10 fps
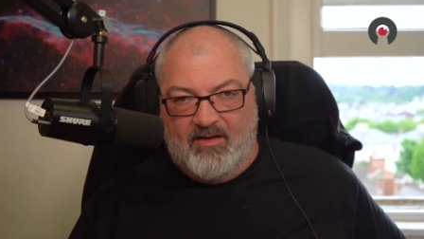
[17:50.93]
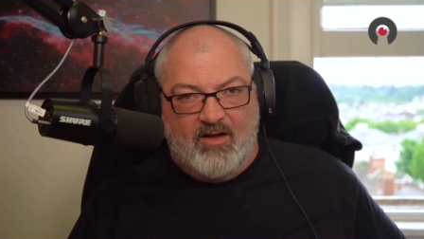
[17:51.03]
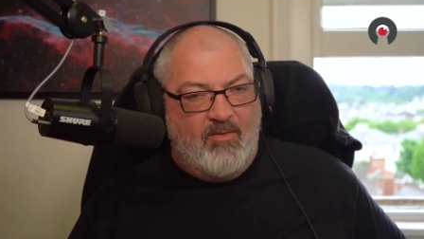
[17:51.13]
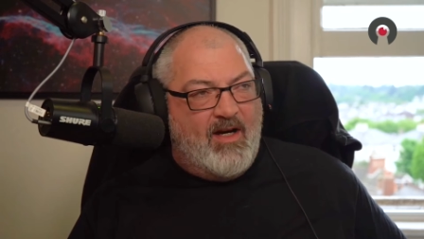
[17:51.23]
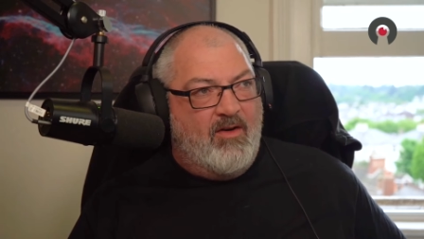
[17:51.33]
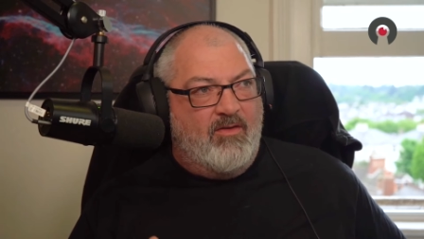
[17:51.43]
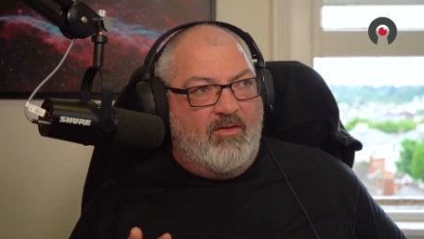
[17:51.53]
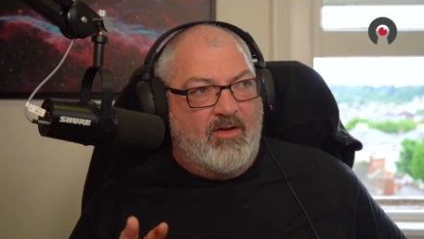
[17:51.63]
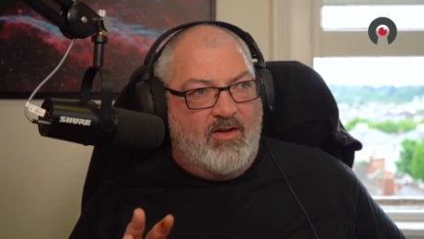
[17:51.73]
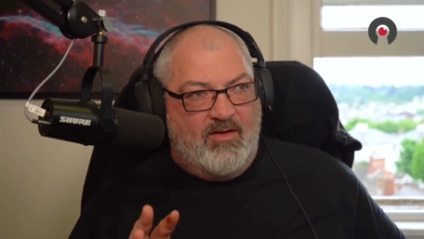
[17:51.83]
I don't know about
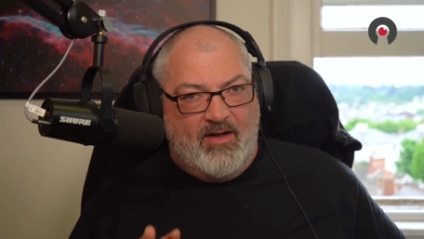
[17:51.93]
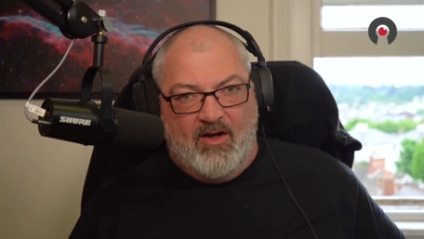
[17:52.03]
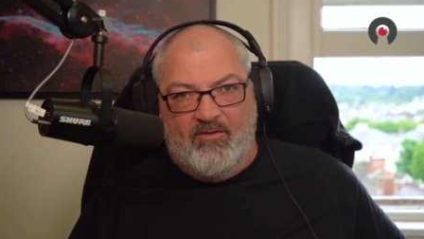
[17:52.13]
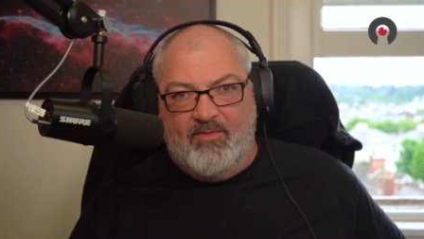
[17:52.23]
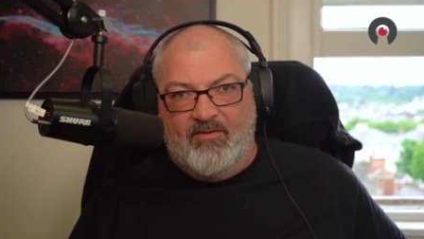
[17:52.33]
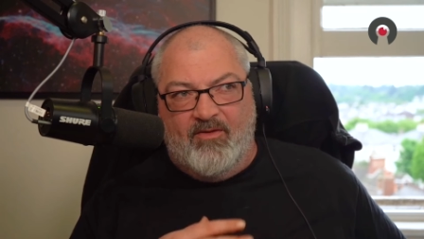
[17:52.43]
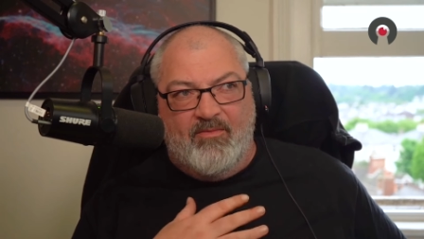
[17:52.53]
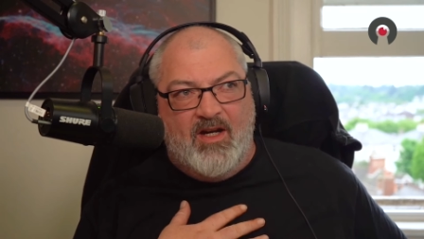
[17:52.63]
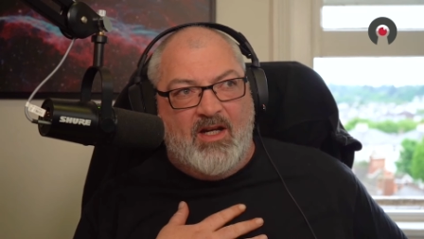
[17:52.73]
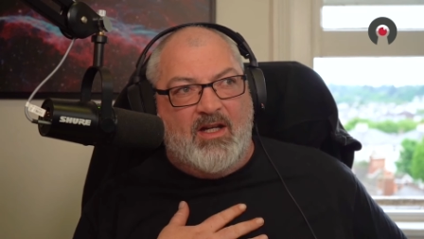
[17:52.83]
yourself, but for
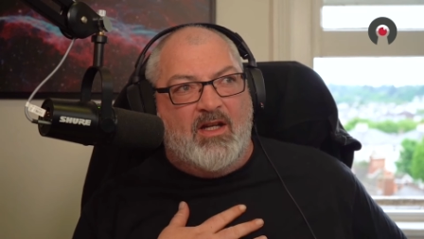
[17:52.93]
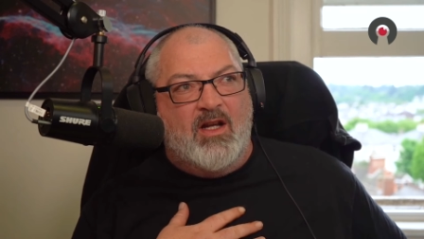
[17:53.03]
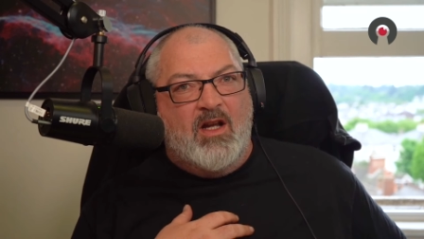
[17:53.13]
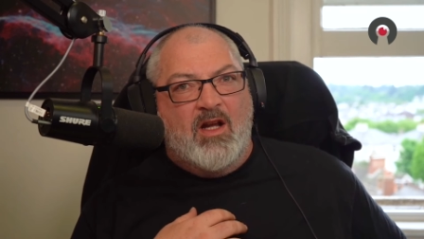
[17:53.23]
me,